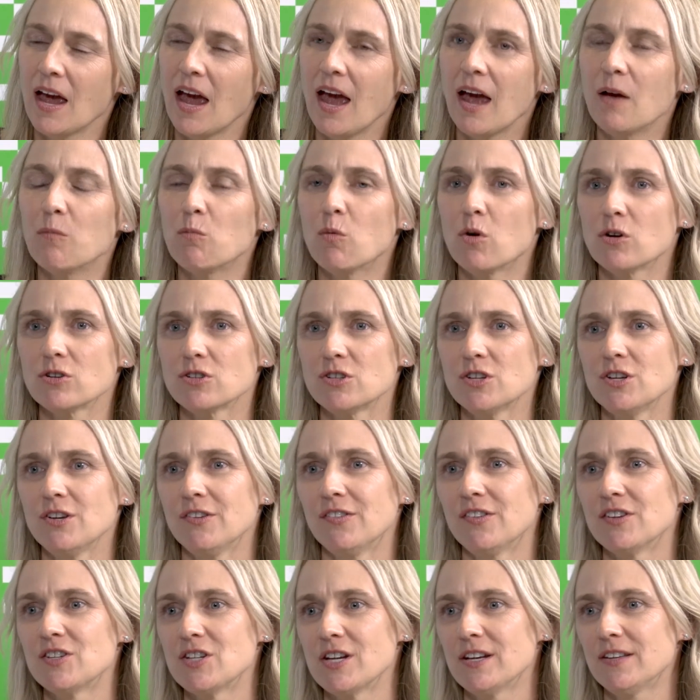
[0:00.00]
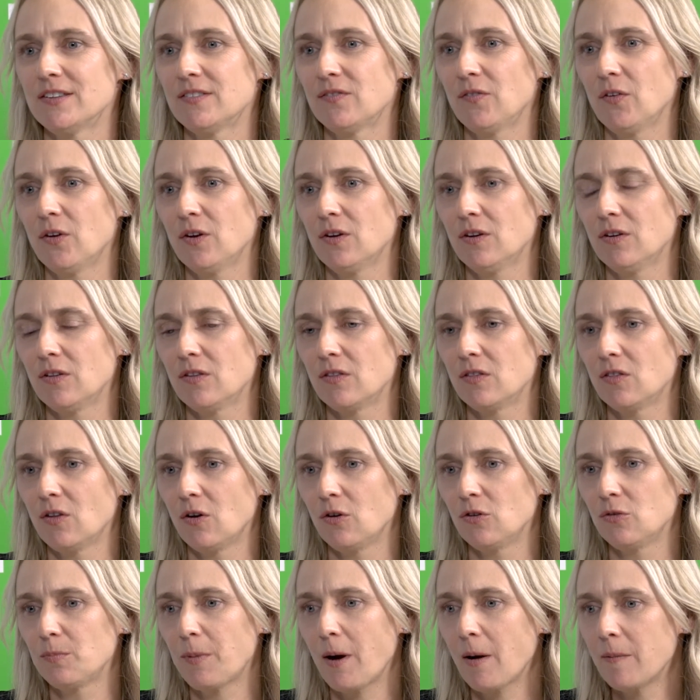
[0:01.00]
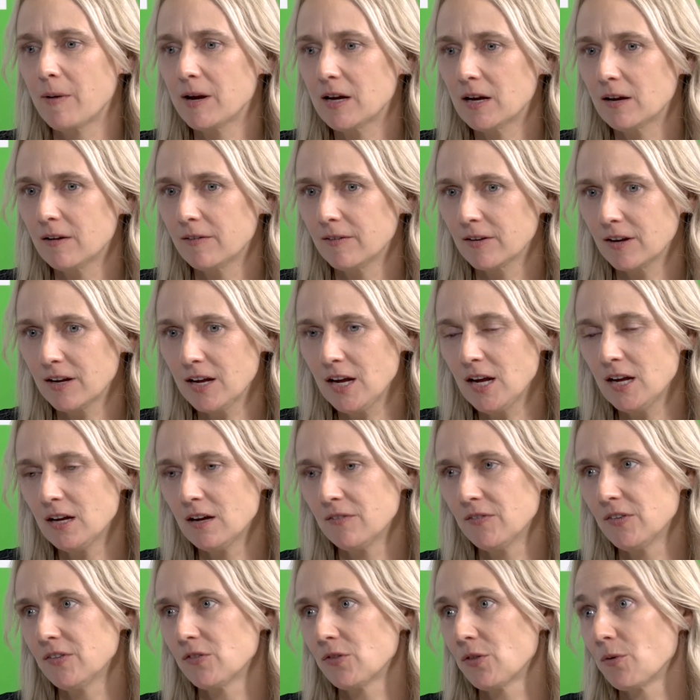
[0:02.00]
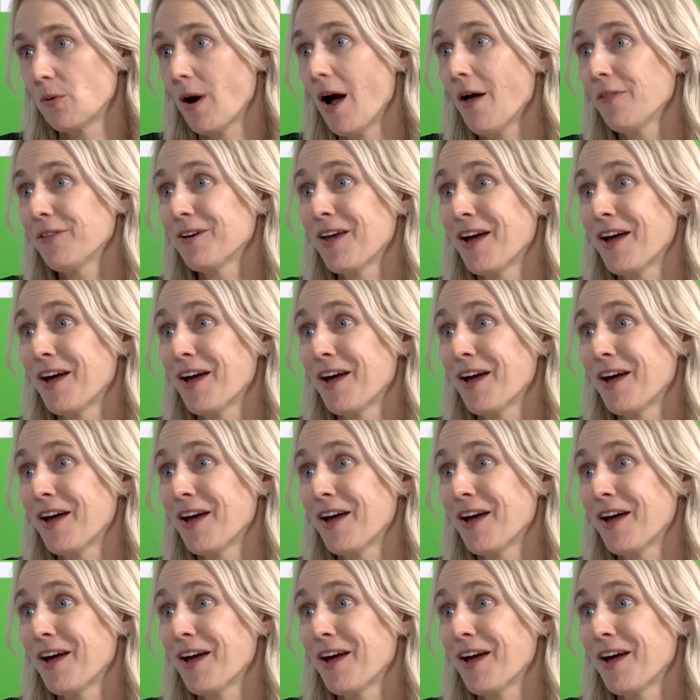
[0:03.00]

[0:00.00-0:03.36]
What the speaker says: And what do you suggest for those primary caregivers throughout the